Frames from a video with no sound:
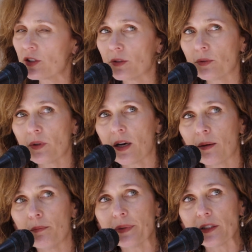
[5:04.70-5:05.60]
to
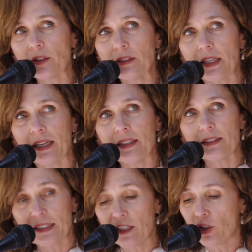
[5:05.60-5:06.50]
build a
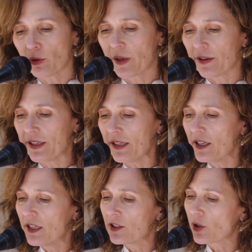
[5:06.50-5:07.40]
sanctuary,
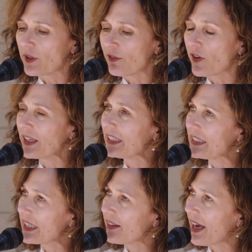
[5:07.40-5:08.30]
so they finally
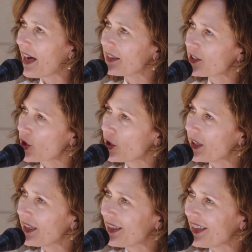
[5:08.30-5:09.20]
did that,
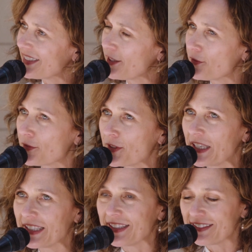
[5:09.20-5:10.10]
started in
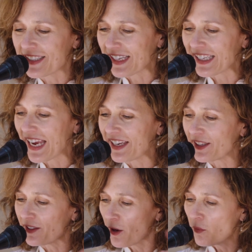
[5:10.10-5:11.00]
1915, and
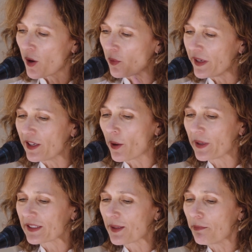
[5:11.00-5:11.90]
dedicated what we know
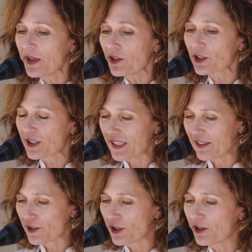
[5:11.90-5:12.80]
as the Miller
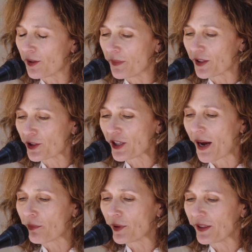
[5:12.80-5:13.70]
Center, the Miller
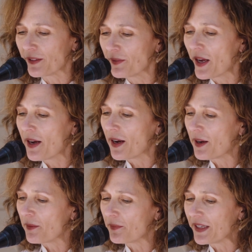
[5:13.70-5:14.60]
Chapel,
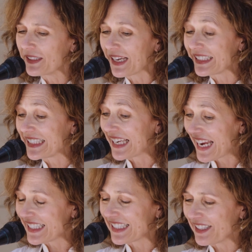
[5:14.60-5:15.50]
in
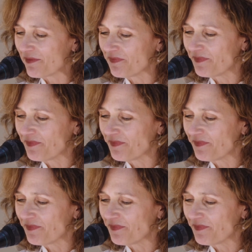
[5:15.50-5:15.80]
1918.